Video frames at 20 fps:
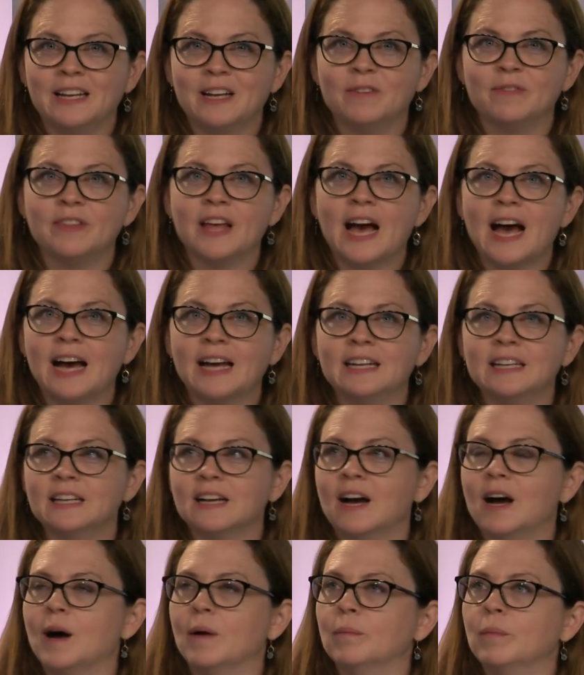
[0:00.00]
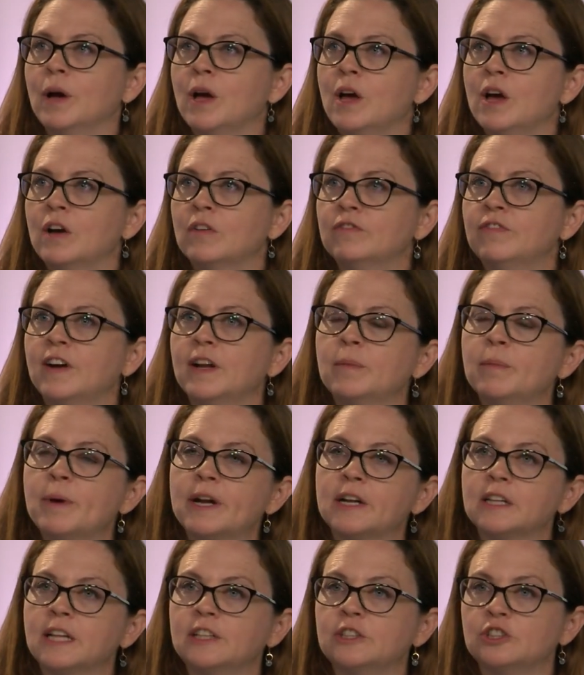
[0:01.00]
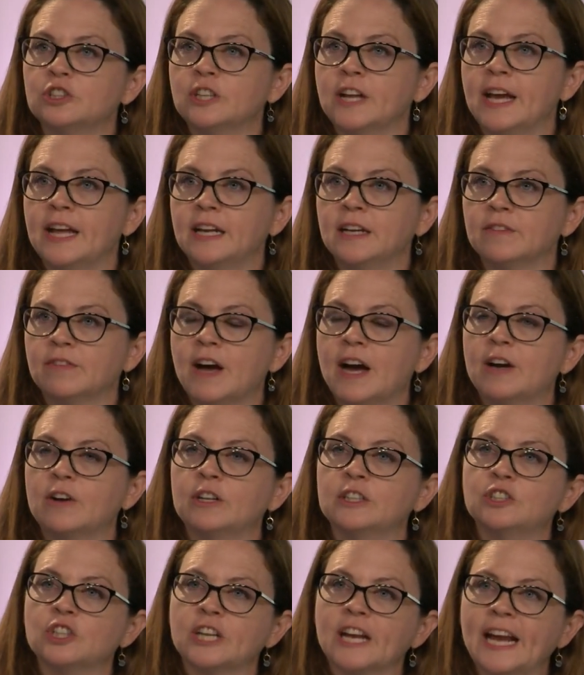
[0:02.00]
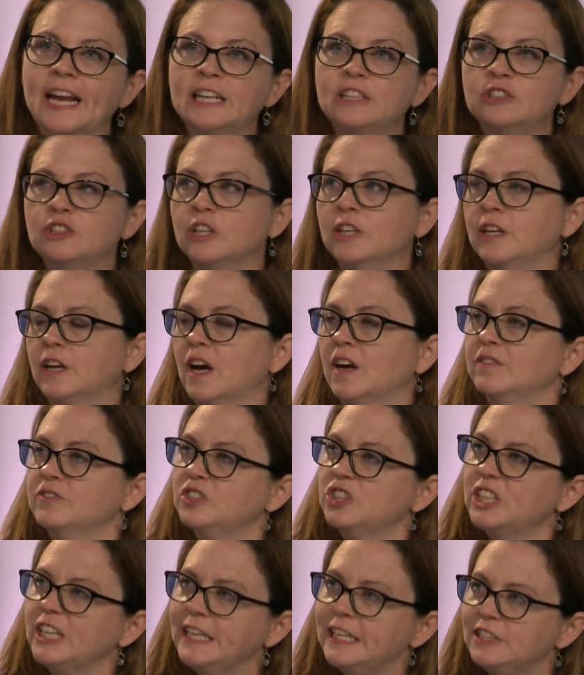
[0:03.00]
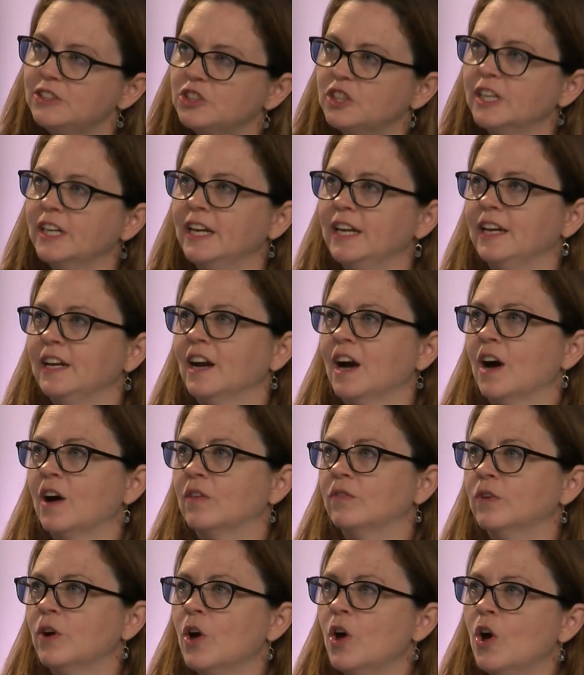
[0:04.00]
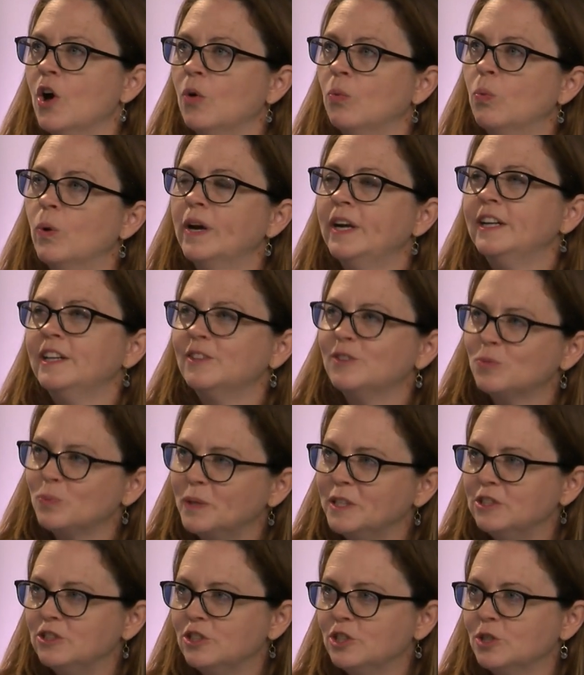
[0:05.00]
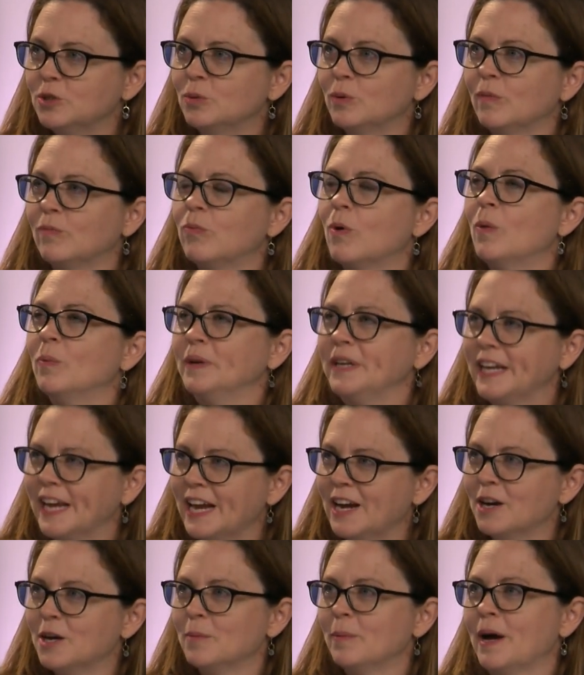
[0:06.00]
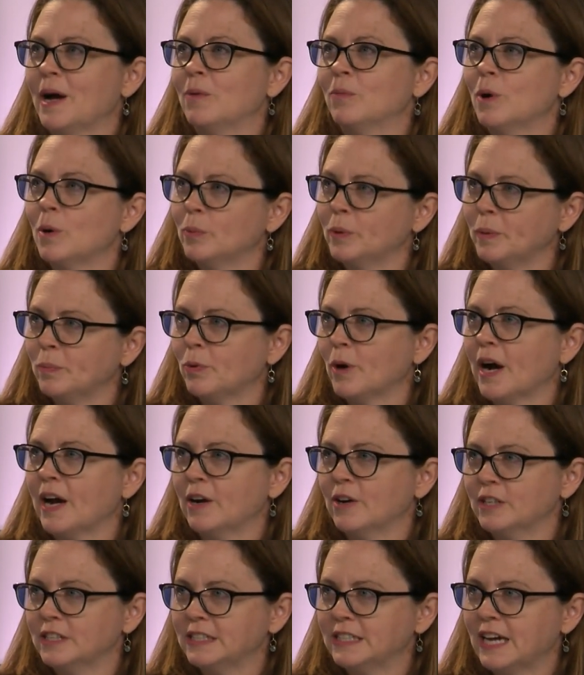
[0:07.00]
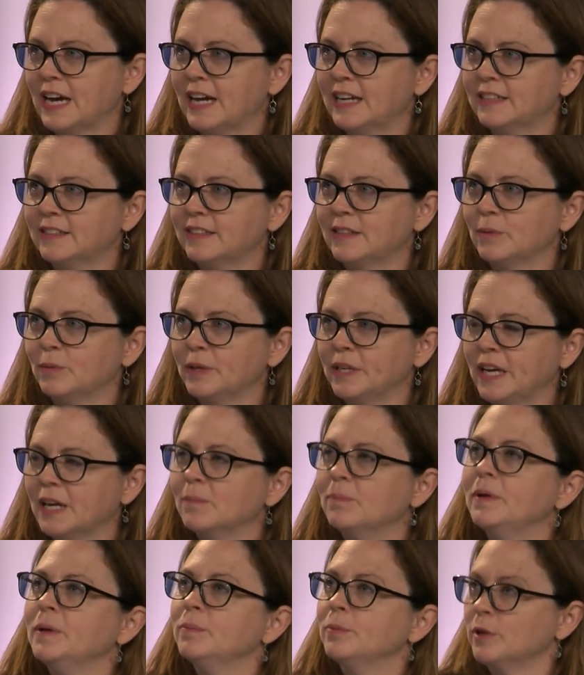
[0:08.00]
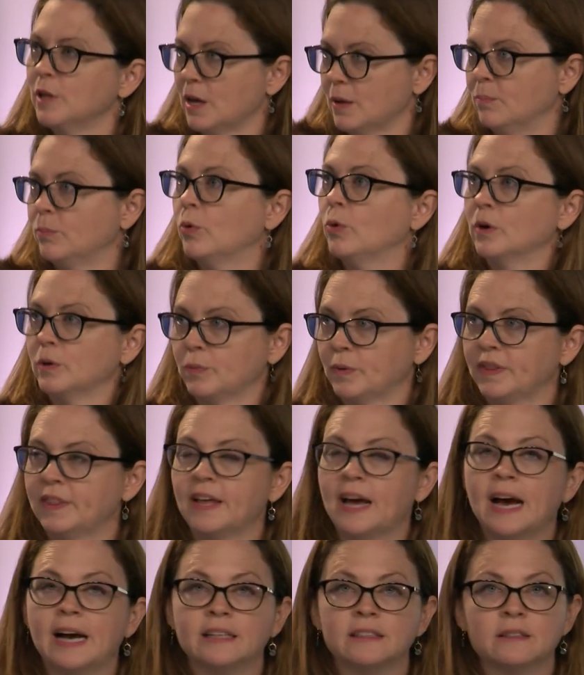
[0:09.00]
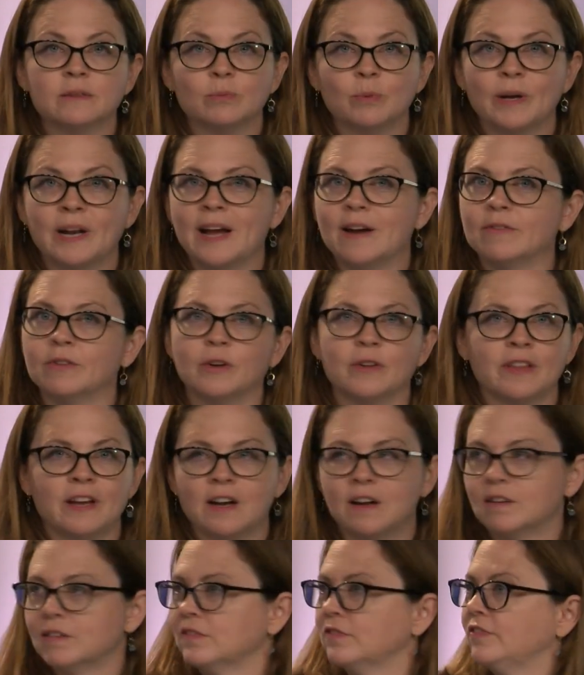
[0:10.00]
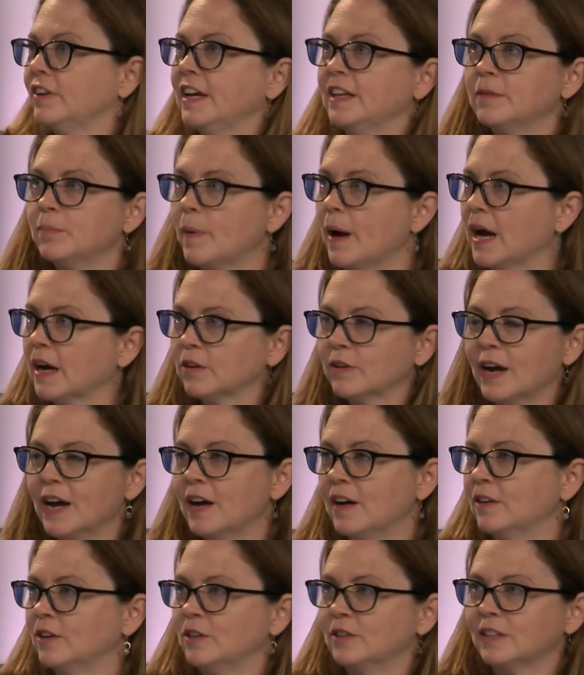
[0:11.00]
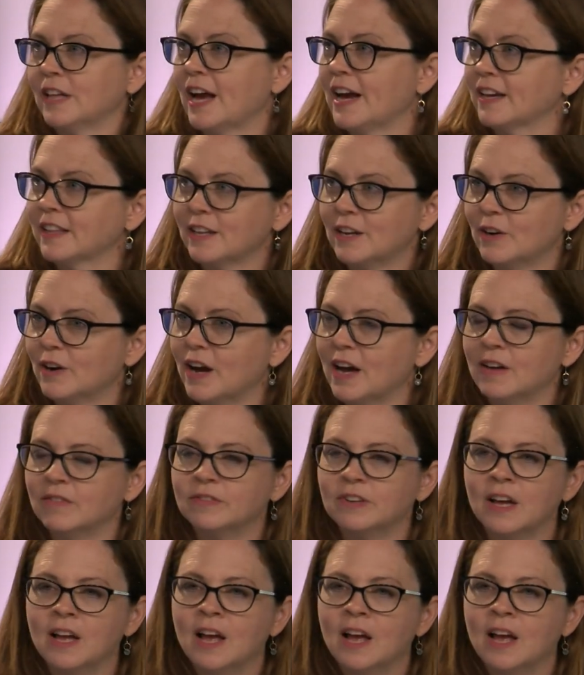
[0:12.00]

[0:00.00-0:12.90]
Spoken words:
Of that fundamental understanding of higher education, of teaching, of what it is we do, of what we care about, what we prioritize, that we get people on board with that, whatever their faith background or lack thereof.